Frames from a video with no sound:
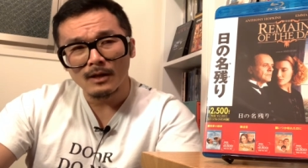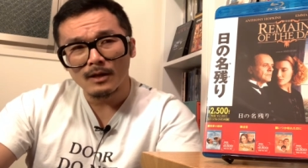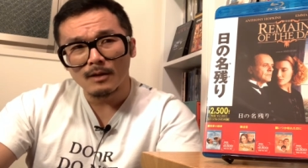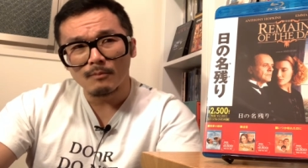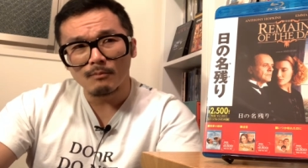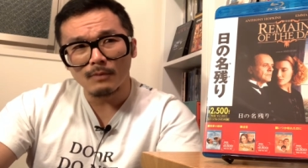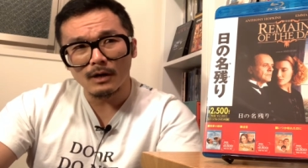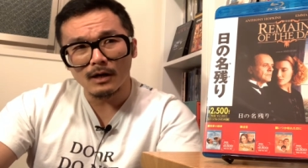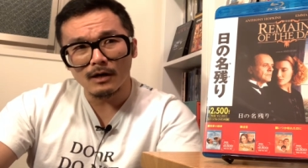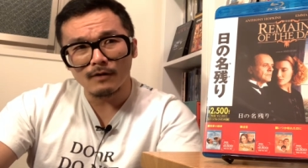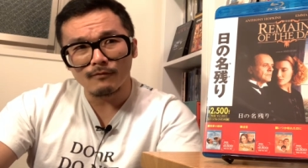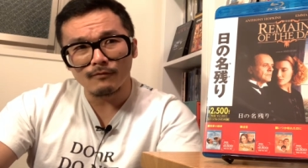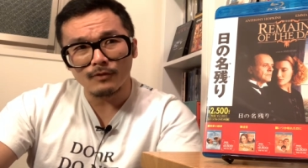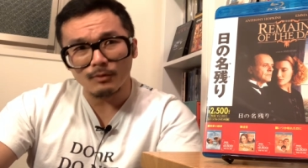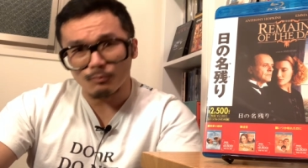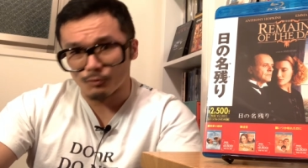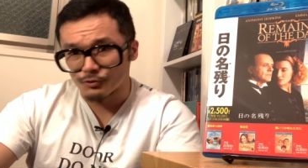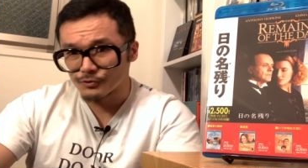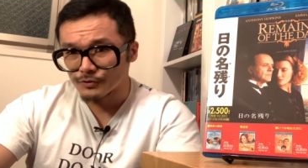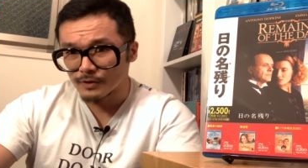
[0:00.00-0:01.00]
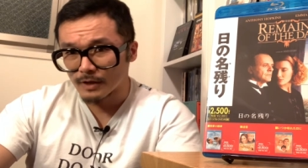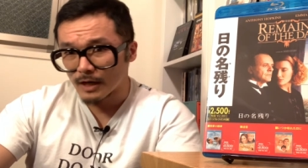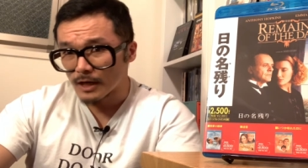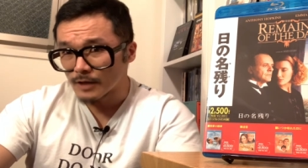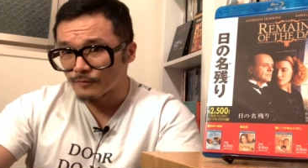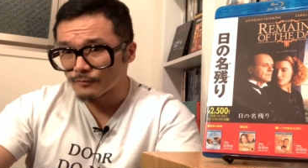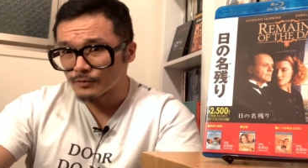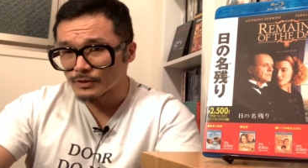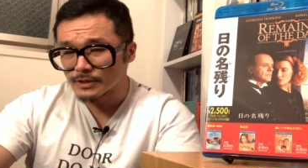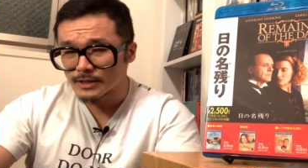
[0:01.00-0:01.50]
of the Merchant
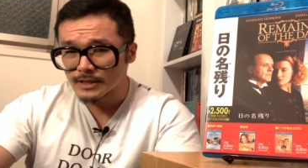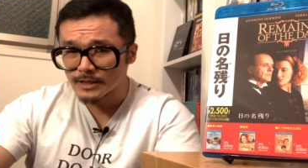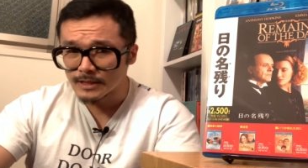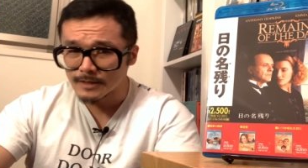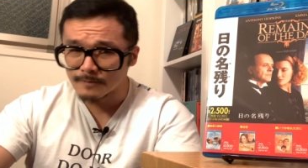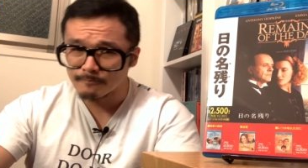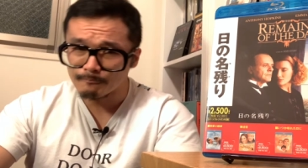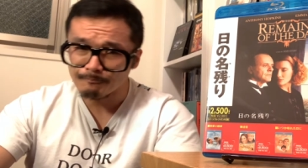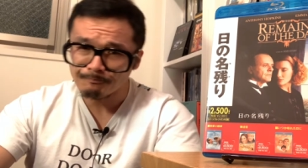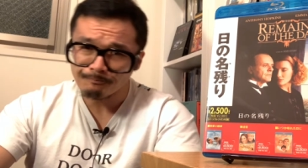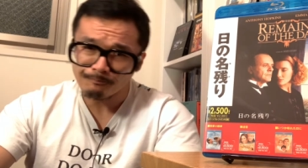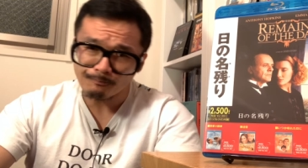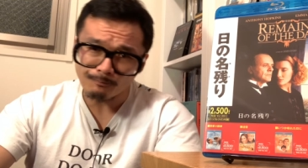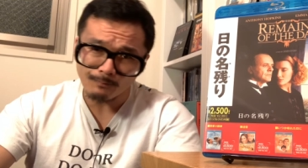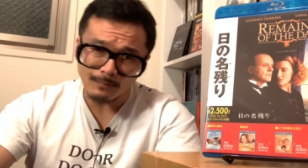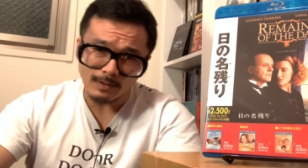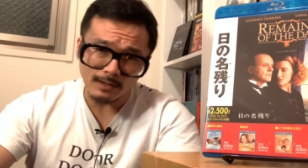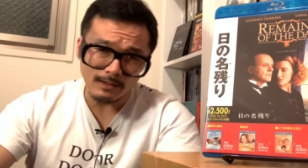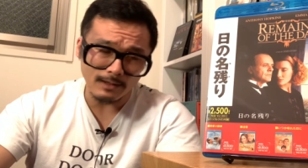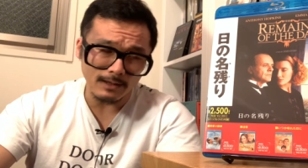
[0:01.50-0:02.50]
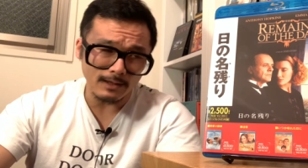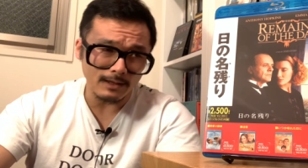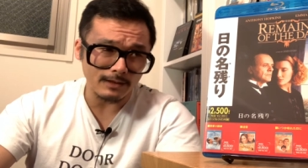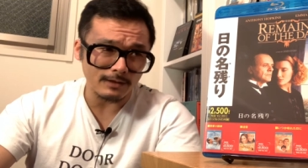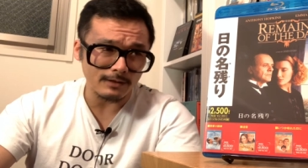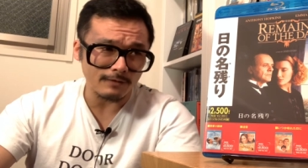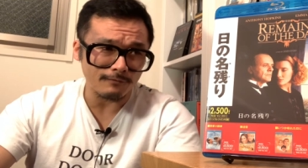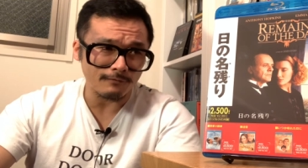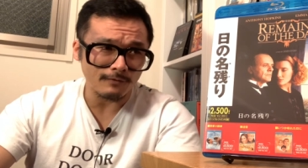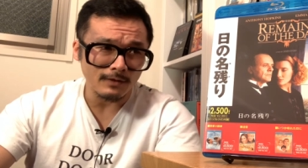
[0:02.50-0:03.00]
Ivory team and
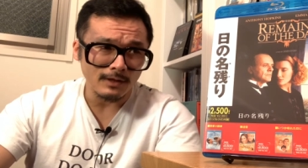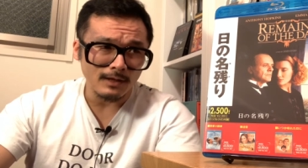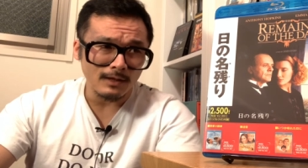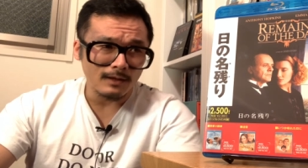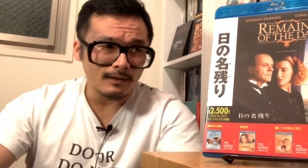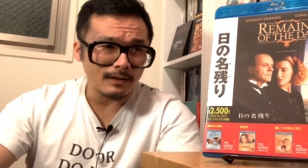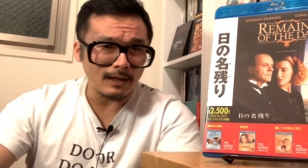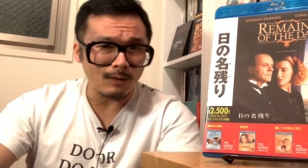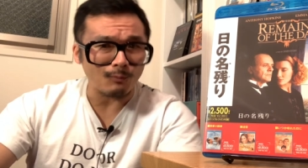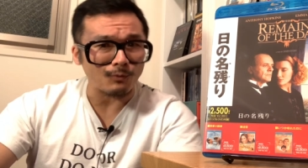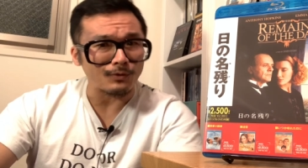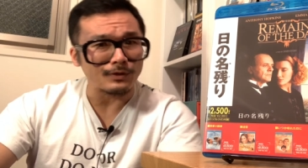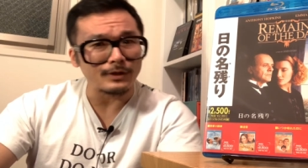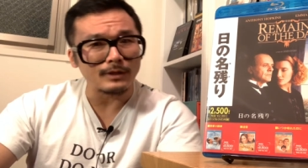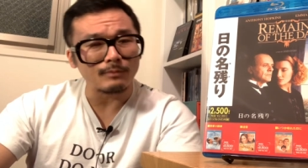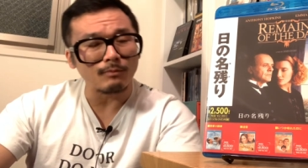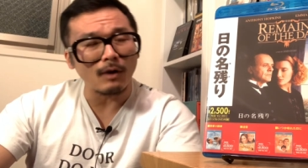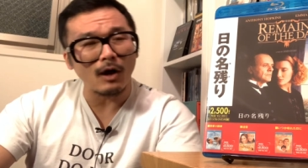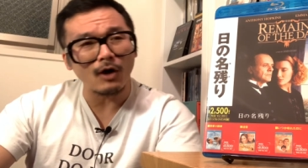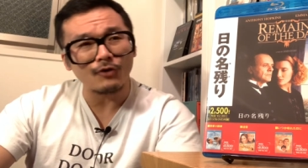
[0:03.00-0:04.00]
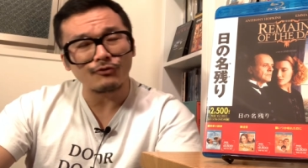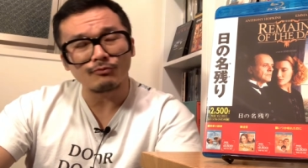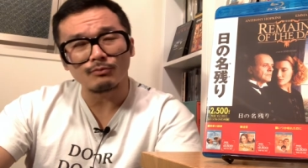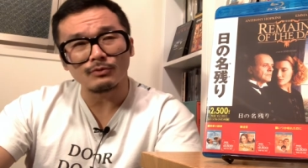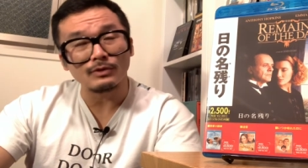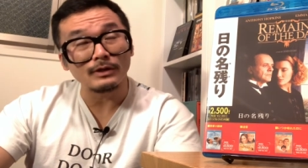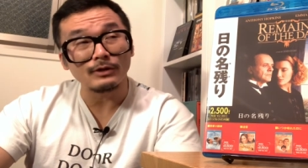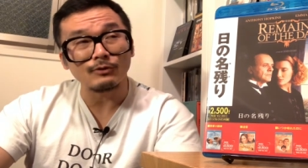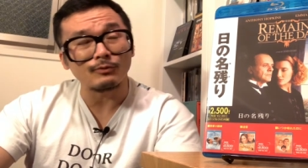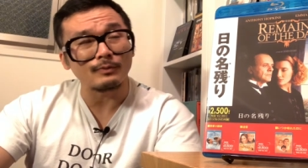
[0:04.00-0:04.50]
if that were indeed
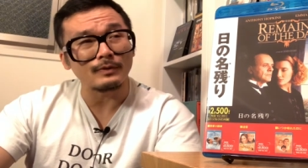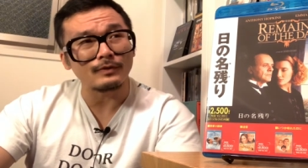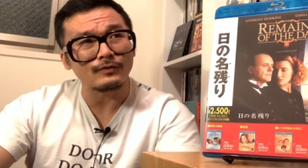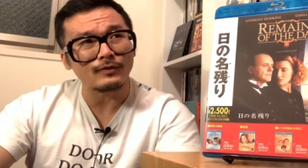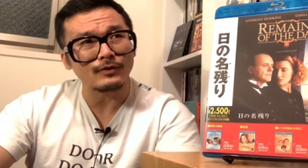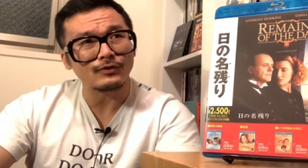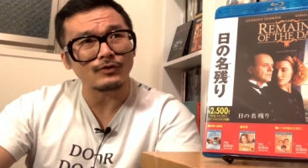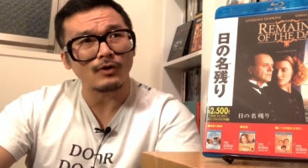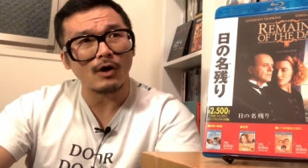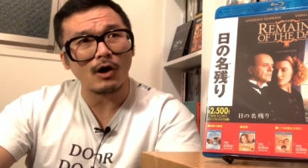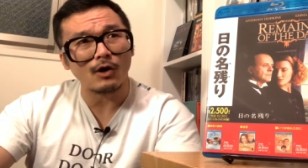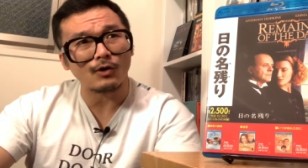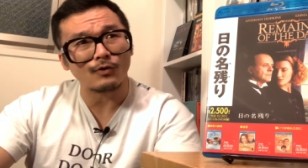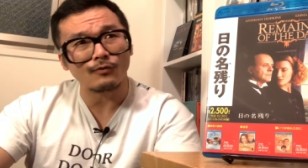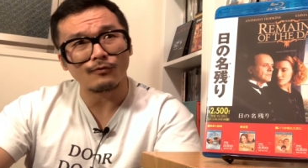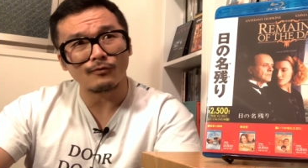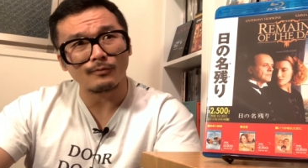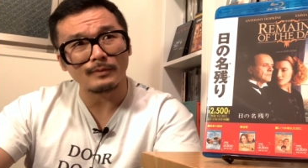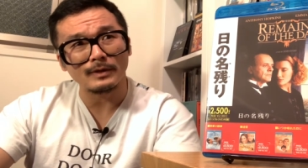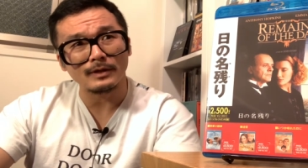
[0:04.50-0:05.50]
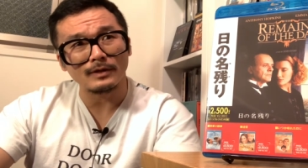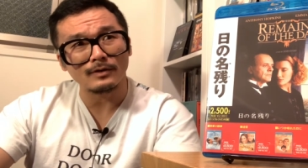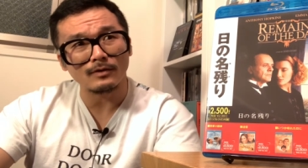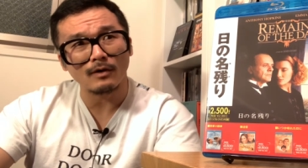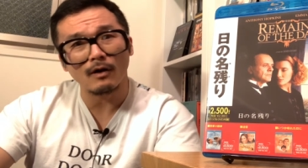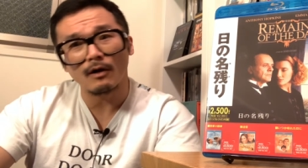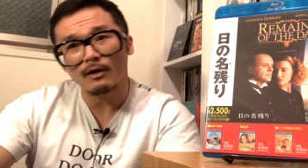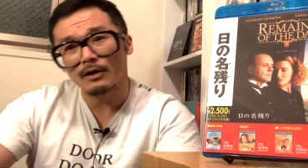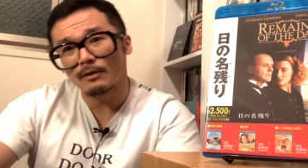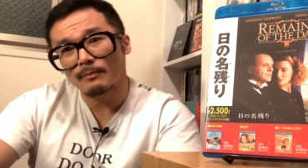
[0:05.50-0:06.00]
possible, it would be such an honor for me to
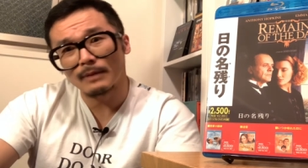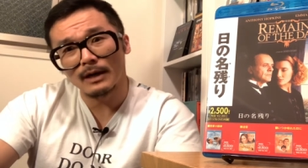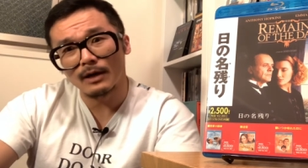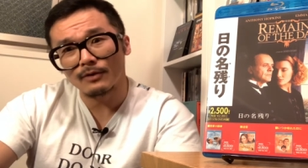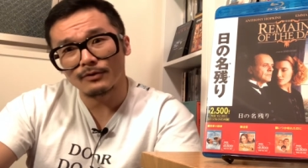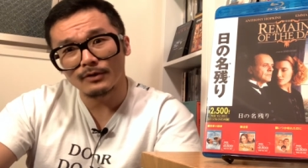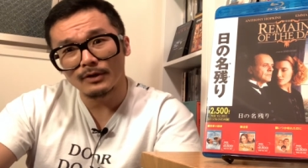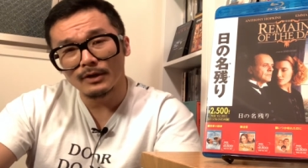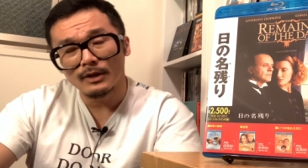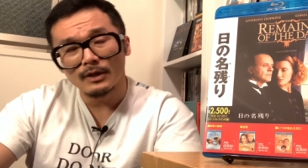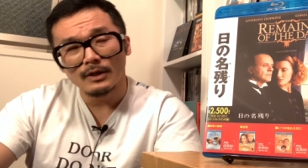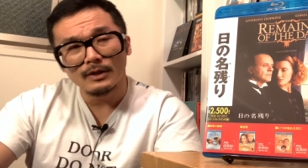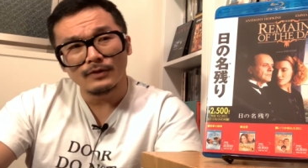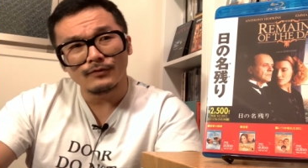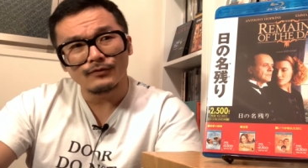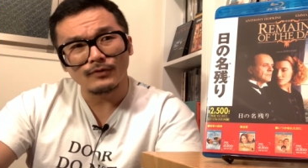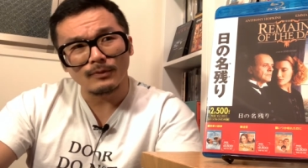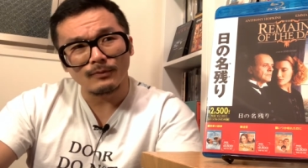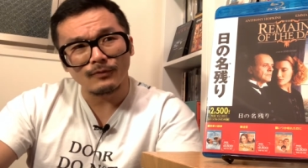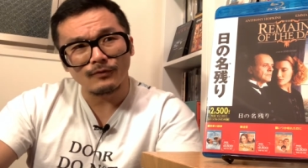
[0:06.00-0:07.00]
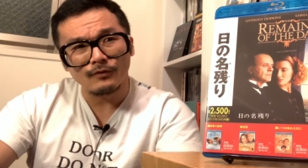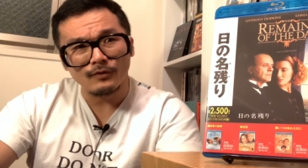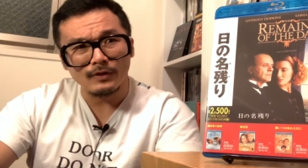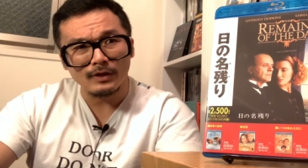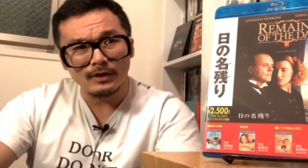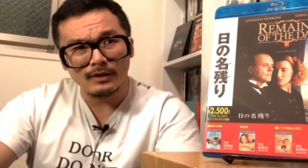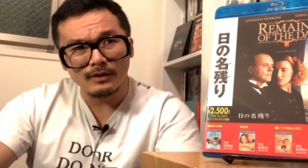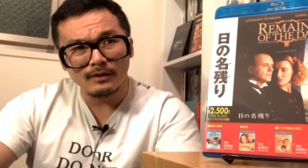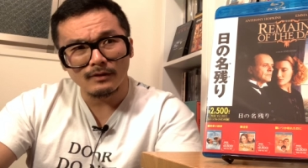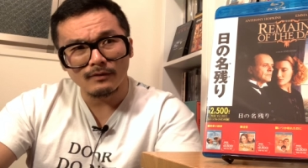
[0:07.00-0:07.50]
talk about some of
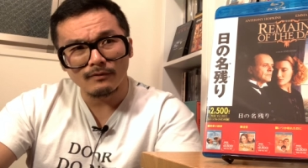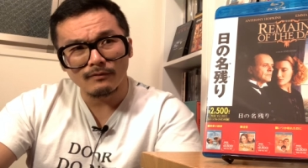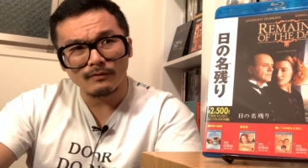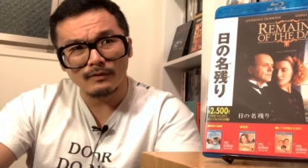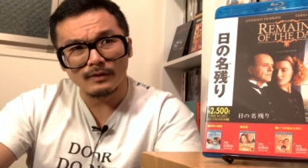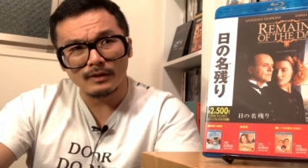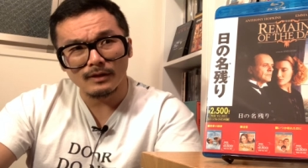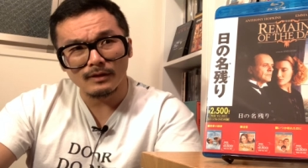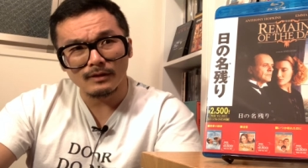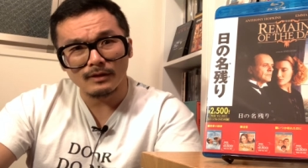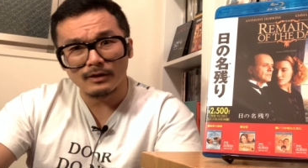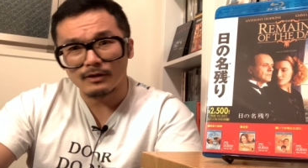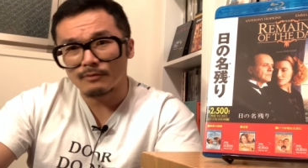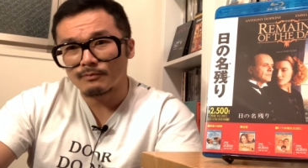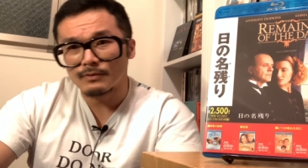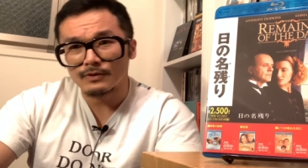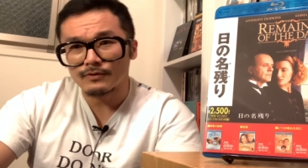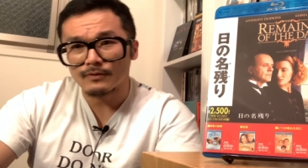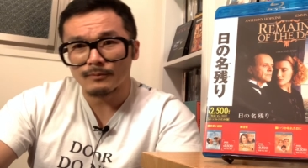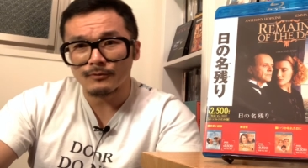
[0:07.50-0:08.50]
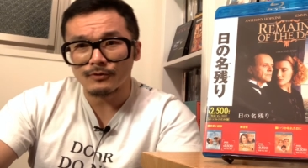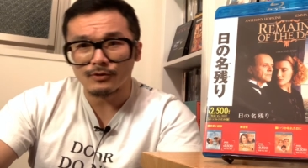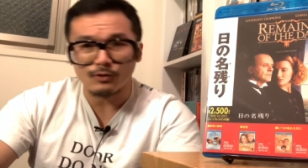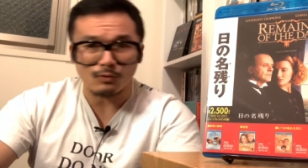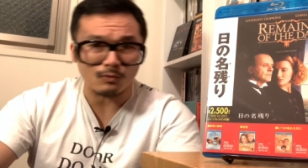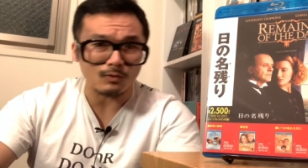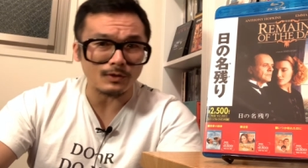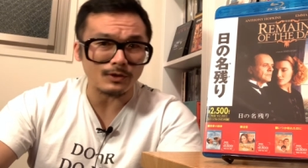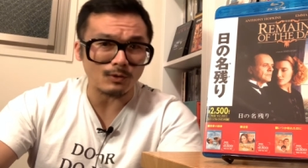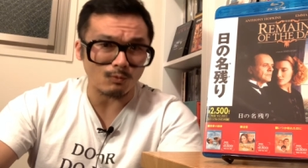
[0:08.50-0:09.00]
the, the it can be some of the
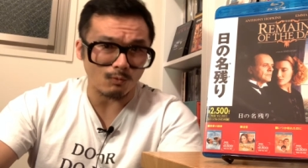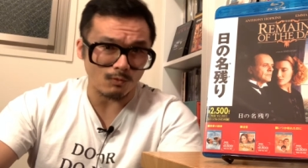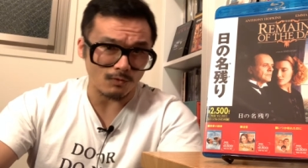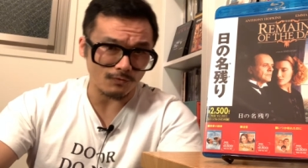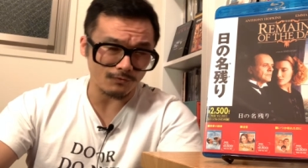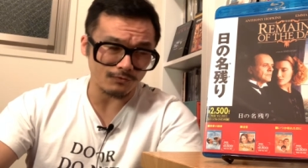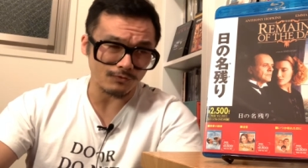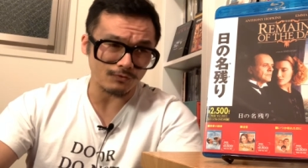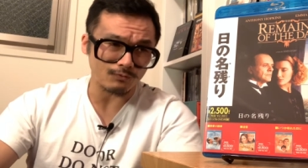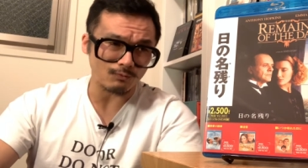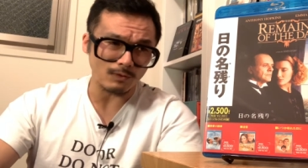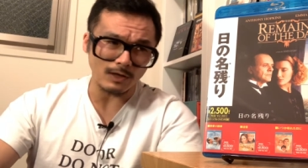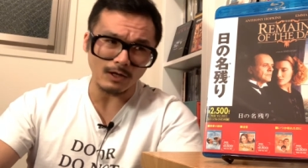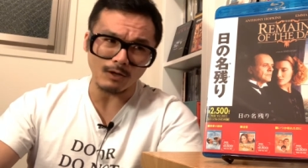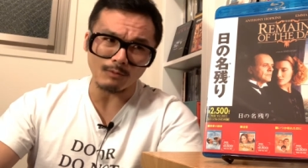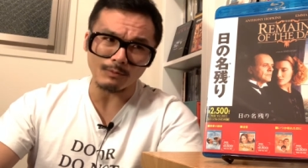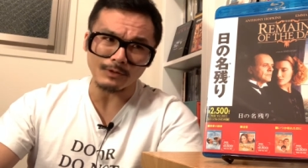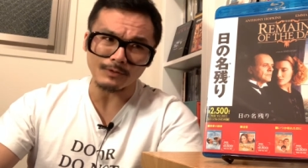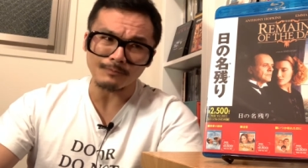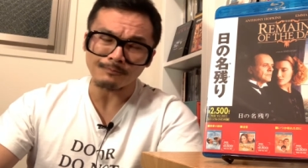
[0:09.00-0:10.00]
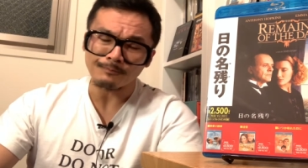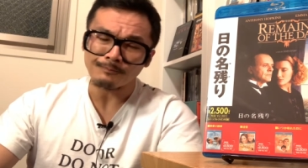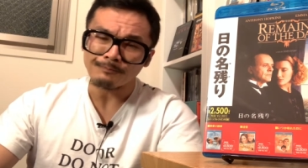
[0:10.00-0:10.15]
earlier works as well, but